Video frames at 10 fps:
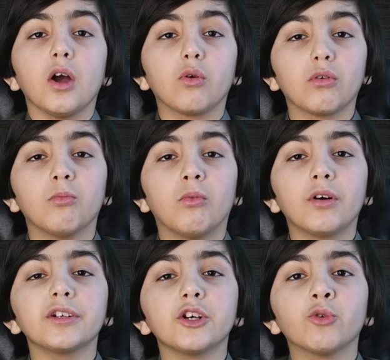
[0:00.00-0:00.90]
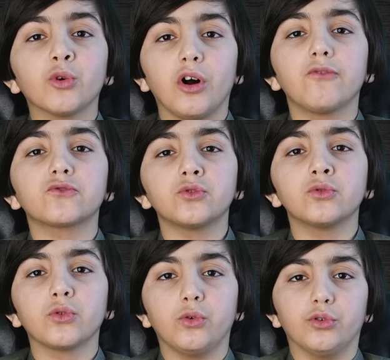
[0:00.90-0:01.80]
Good morning, good
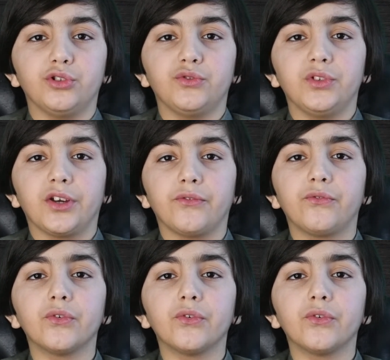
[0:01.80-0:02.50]
afternoon, good evening,